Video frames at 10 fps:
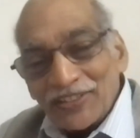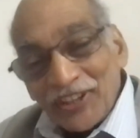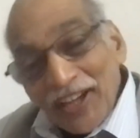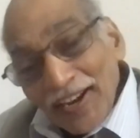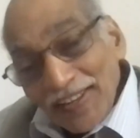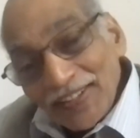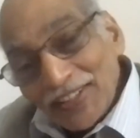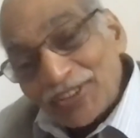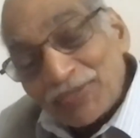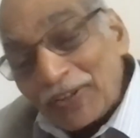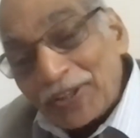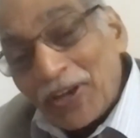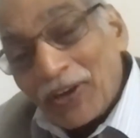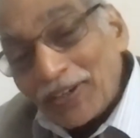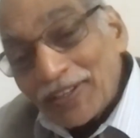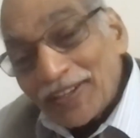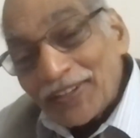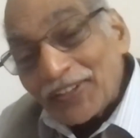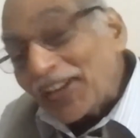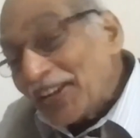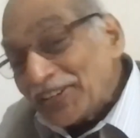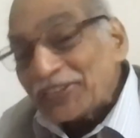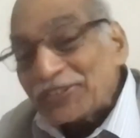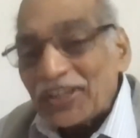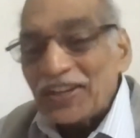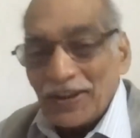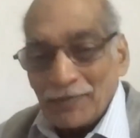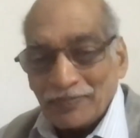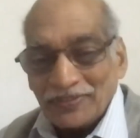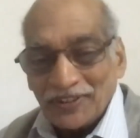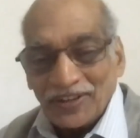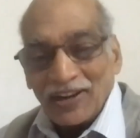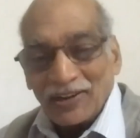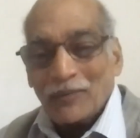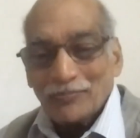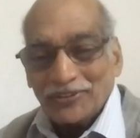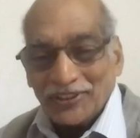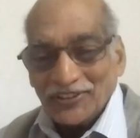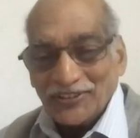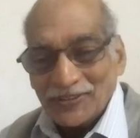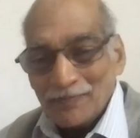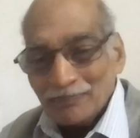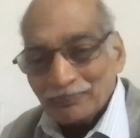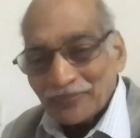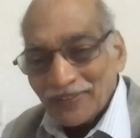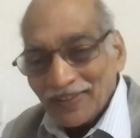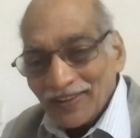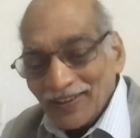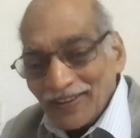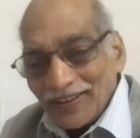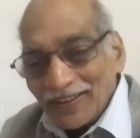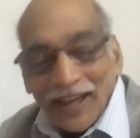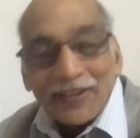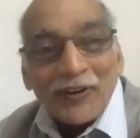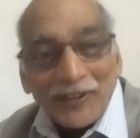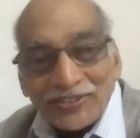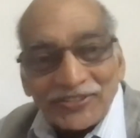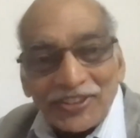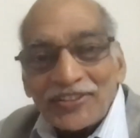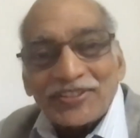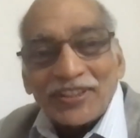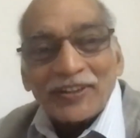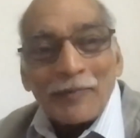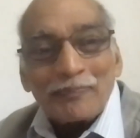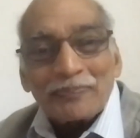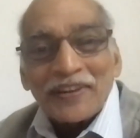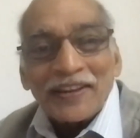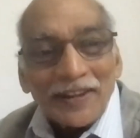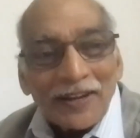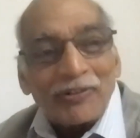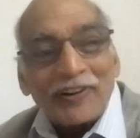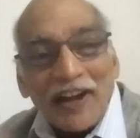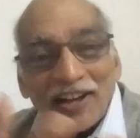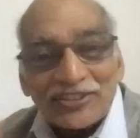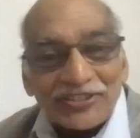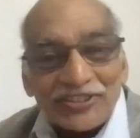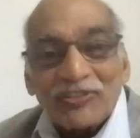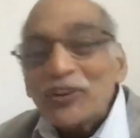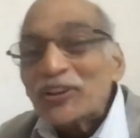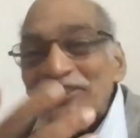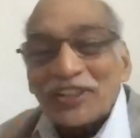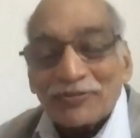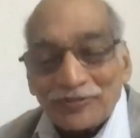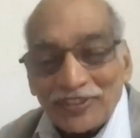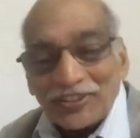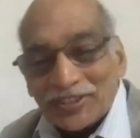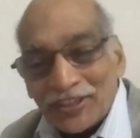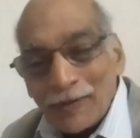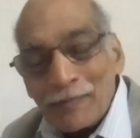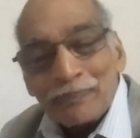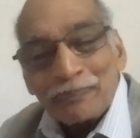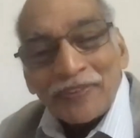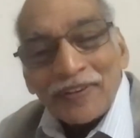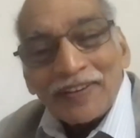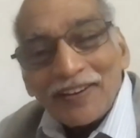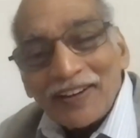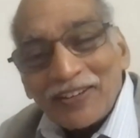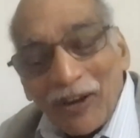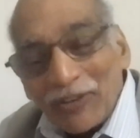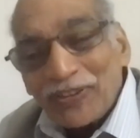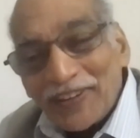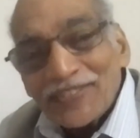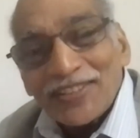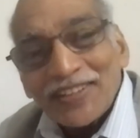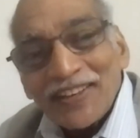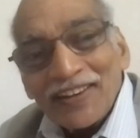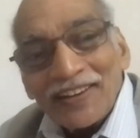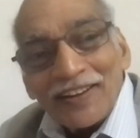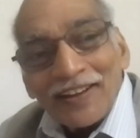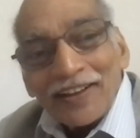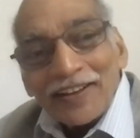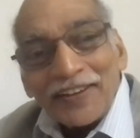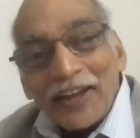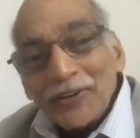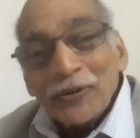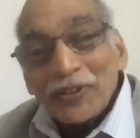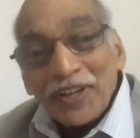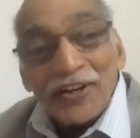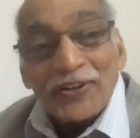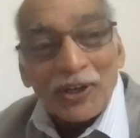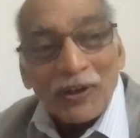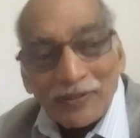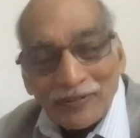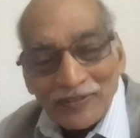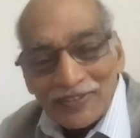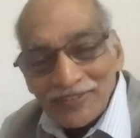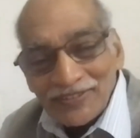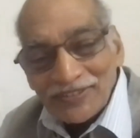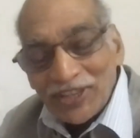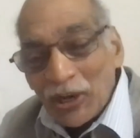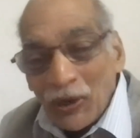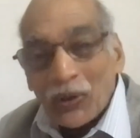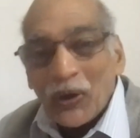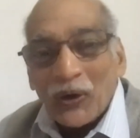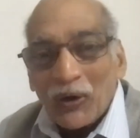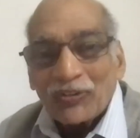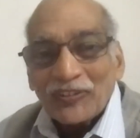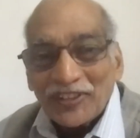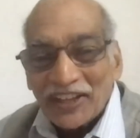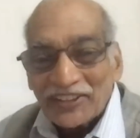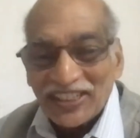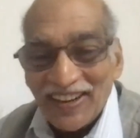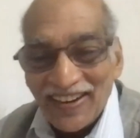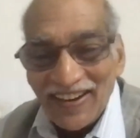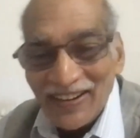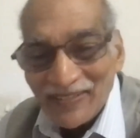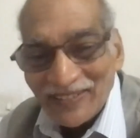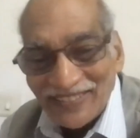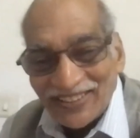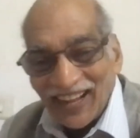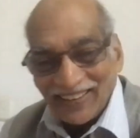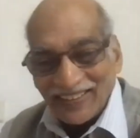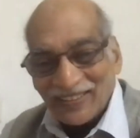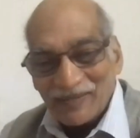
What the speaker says: Third is what we call creative thinking, the real competence. Like for instance, if I ask the viewers of this conference, can you redraw the logo of Rajagiri channel?